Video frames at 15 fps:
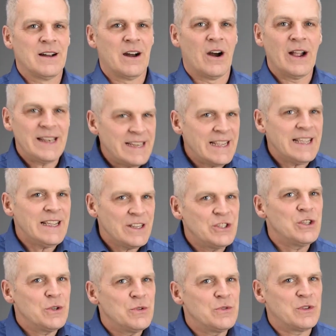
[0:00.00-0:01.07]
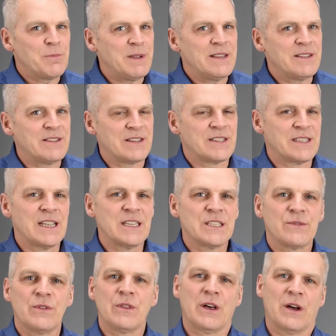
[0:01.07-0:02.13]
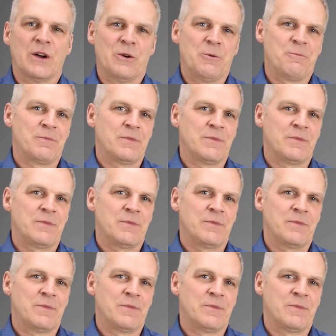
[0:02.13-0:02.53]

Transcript: I need you to be successful, though.